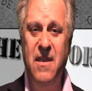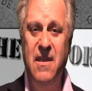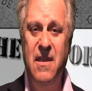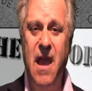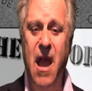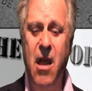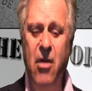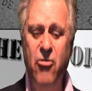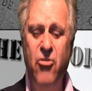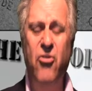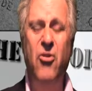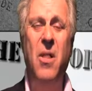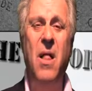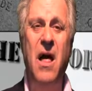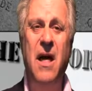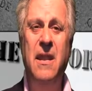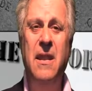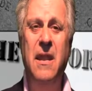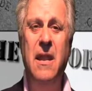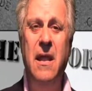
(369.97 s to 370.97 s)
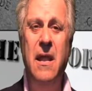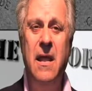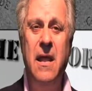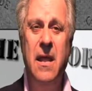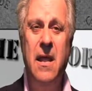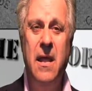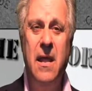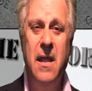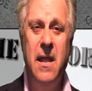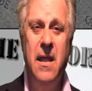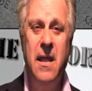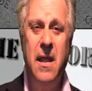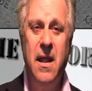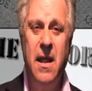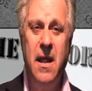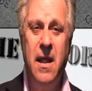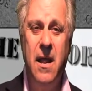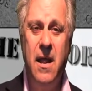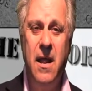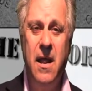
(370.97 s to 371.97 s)
Council on
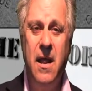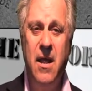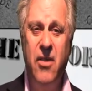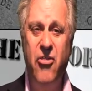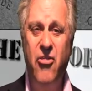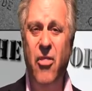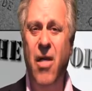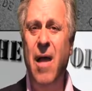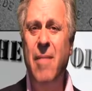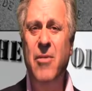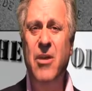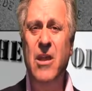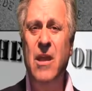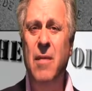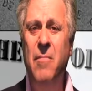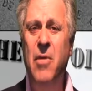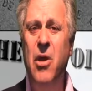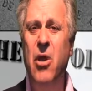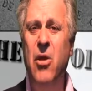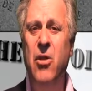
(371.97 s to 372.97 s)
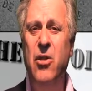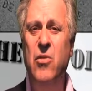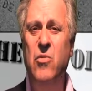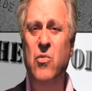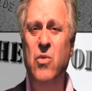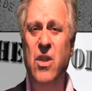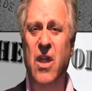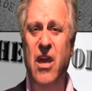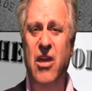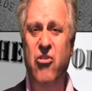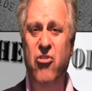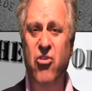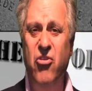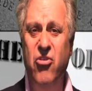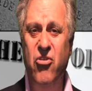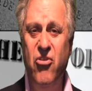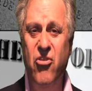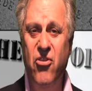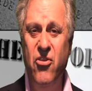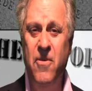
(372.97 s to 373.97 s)
Islamic American
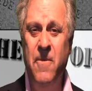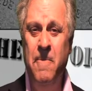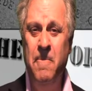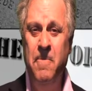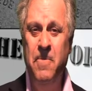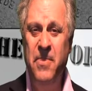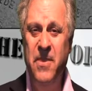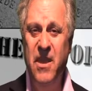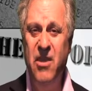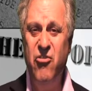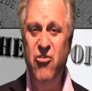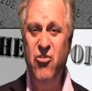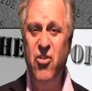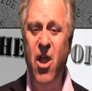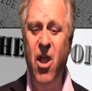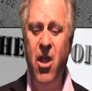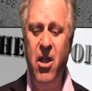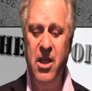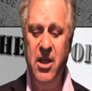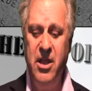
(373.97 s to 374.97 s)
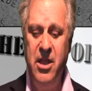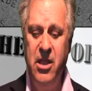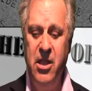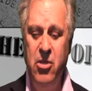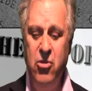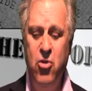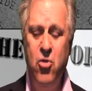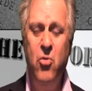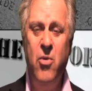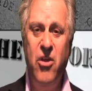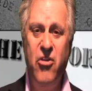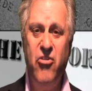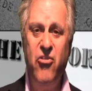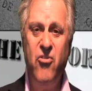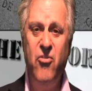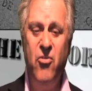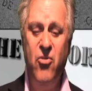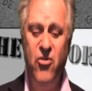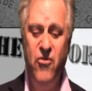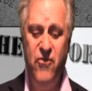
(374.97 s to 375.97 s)
Relations is targeting U.S.
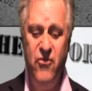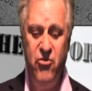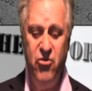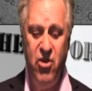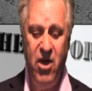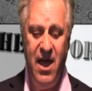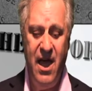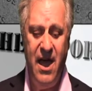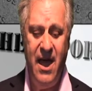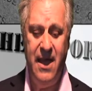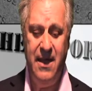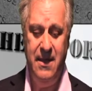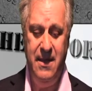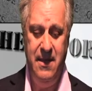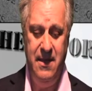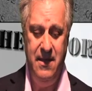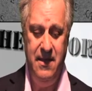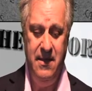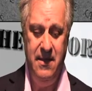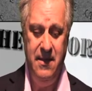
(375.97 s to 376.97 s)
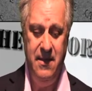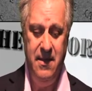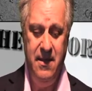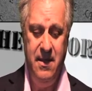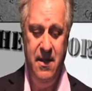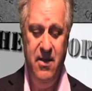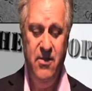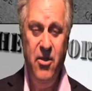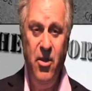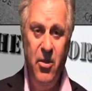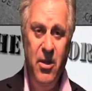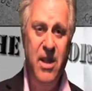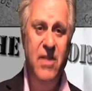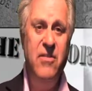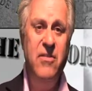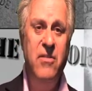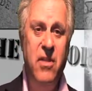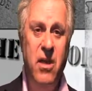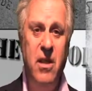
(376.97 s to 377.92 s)
schools for jihad. They're in